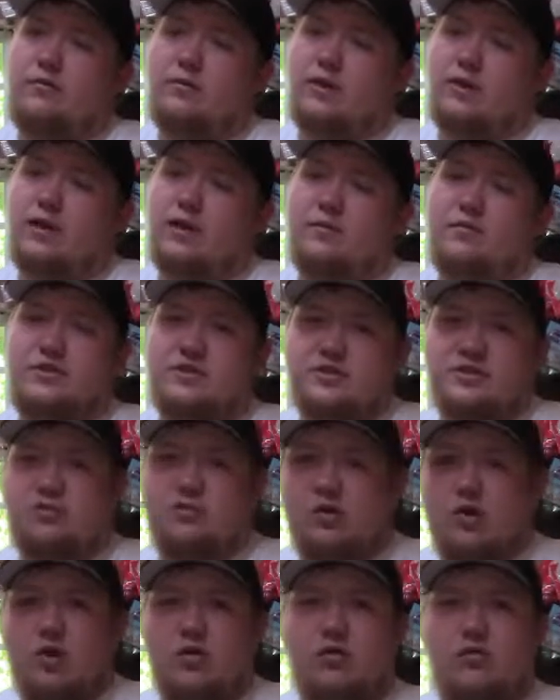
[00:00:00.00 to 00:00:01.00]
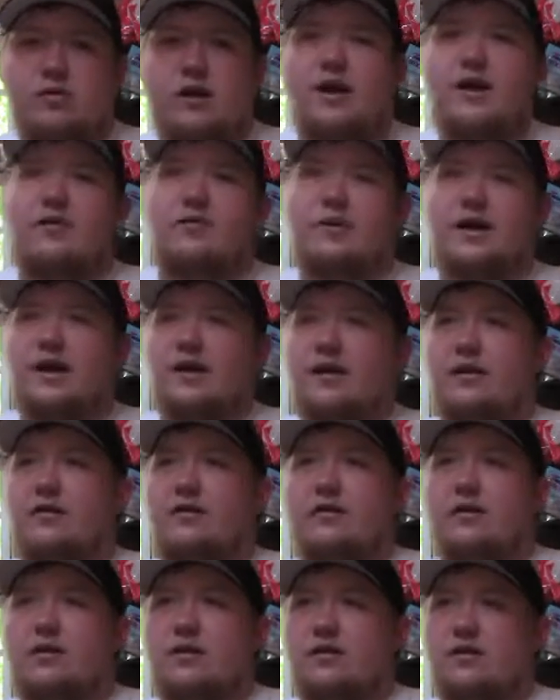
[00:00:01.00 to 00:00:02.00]
I'm just blown away
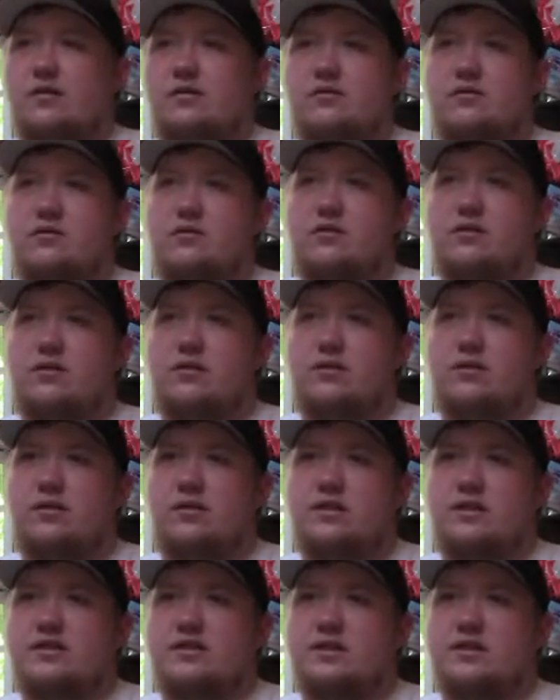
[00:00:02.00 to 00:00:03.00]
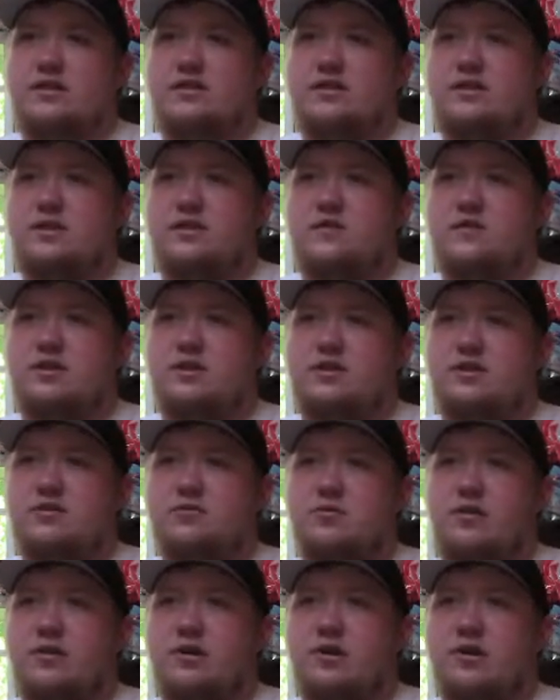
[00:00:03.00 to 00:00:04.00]
by the sensitivity of
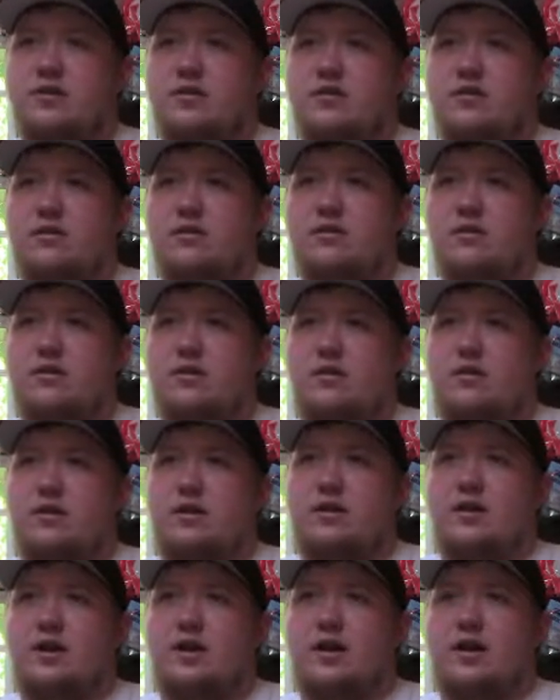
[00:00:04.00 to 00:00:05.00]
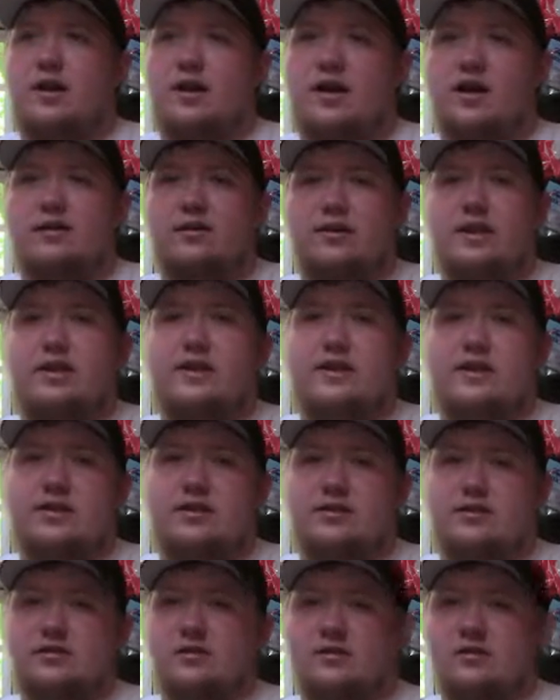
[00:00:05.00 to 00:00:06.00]
this rod and how light it
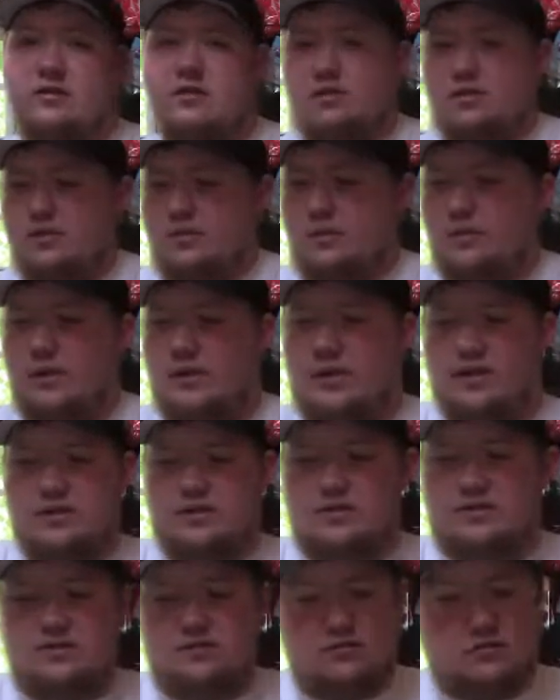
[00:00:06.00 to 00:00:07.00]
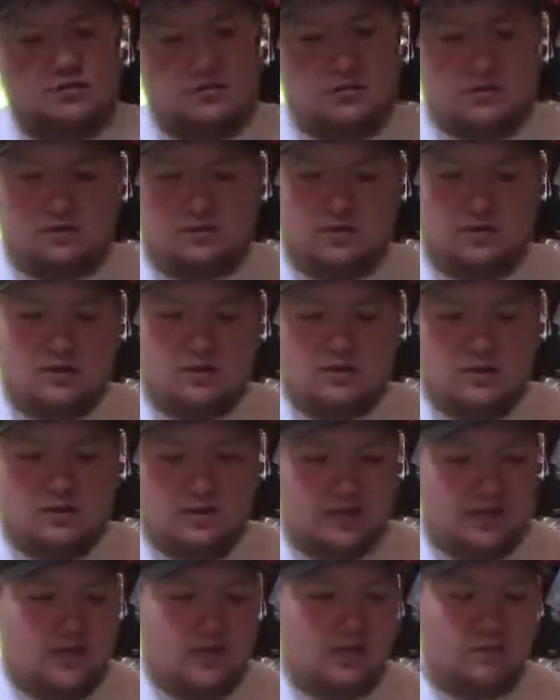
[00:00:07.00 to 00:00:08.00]
is. I mean,
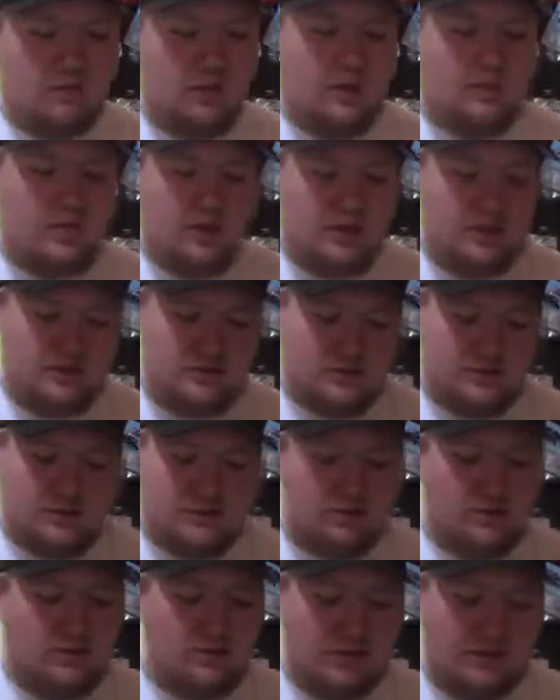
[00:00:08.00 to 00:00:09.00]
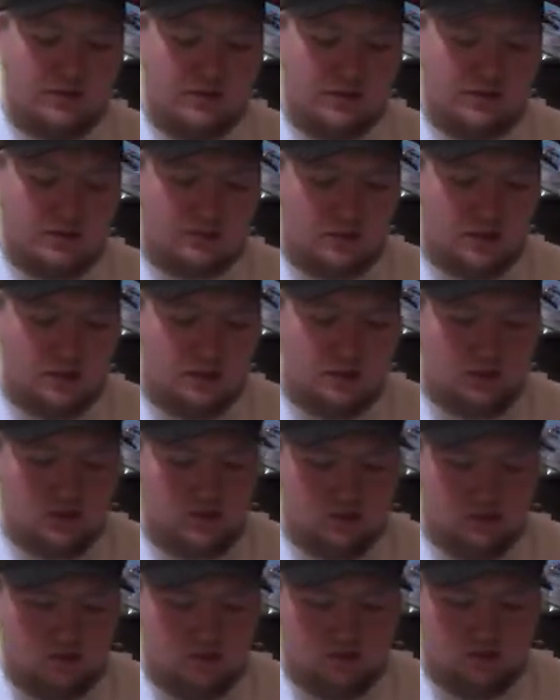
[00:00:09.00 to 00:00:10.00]
can't weigh much, a few ounces
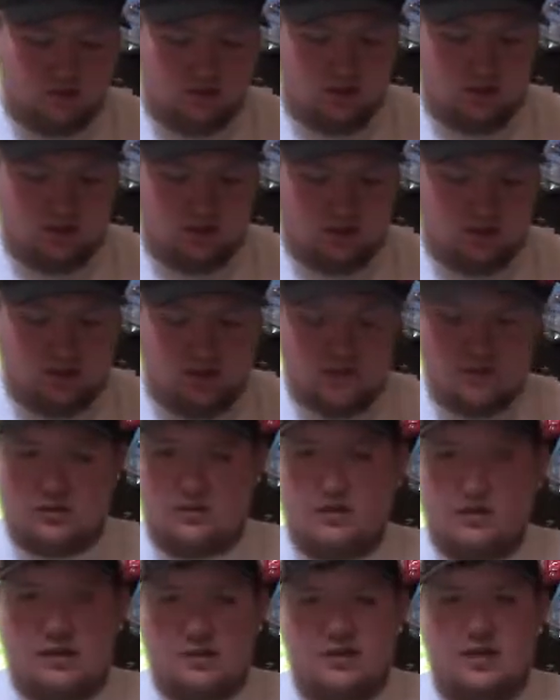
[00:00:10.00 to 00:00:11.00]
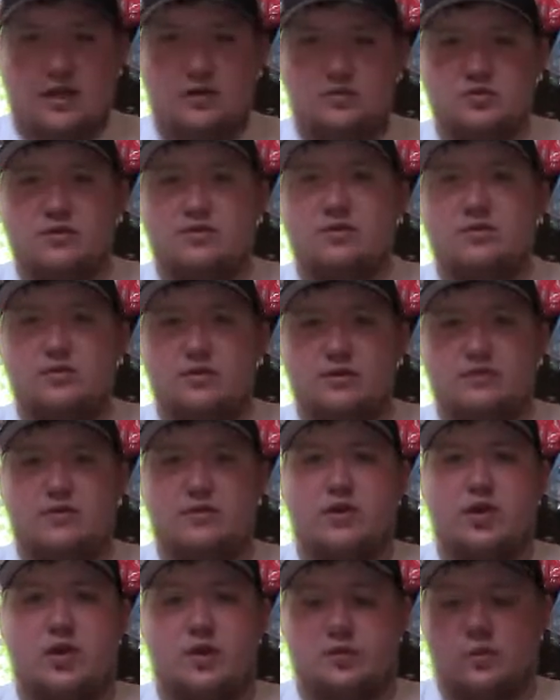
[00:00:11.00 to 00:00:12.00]
maybe, and it's absolutely
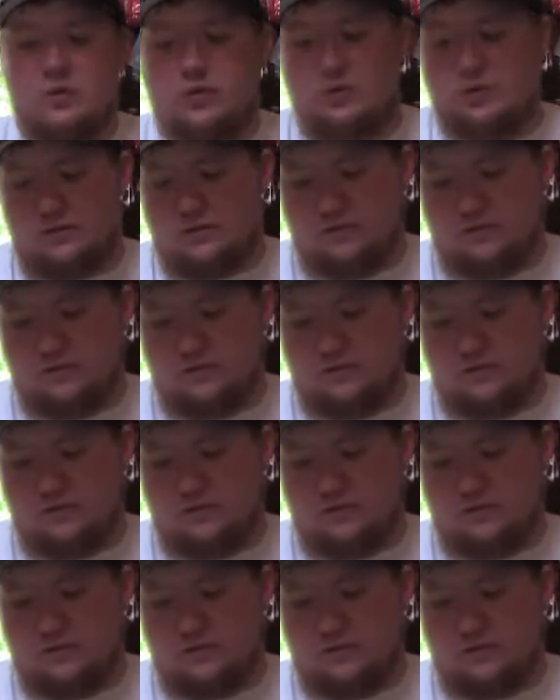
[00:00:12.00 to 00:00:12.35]
phenomenal.